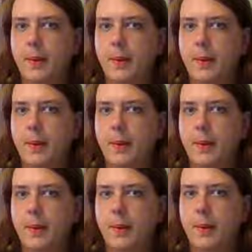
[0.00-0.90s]

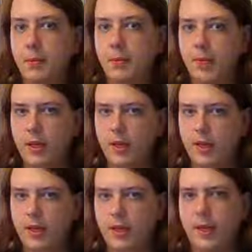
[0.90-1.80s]
areas where people had been
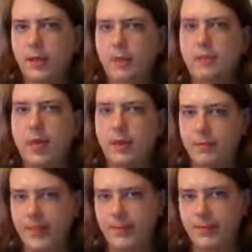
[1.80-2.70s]
going
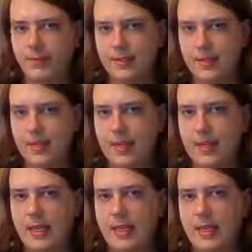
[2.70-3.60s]
mapped out,
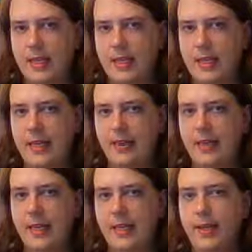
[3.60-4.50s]
and
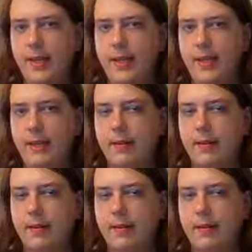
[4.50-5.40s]
then it
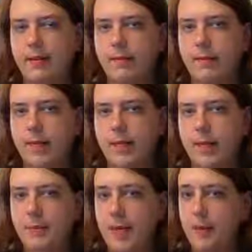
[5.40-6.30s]

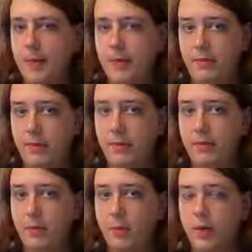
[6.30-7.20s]
quickly became apparent
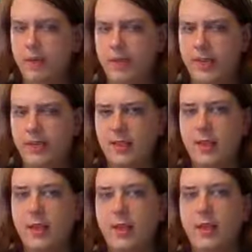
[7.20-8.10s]
those were in fact
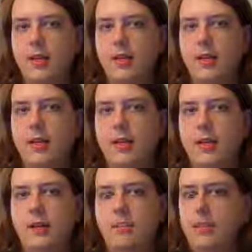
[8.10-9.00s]

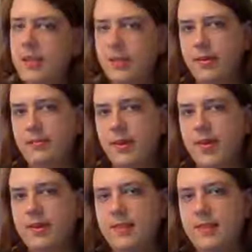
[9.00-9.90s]
military
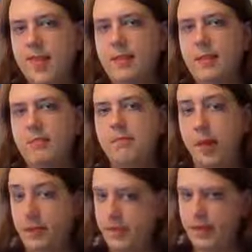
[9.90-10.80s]
bases that had been
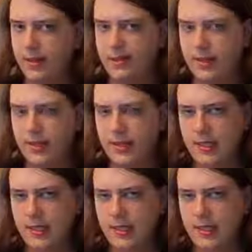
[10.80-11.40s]
mapped out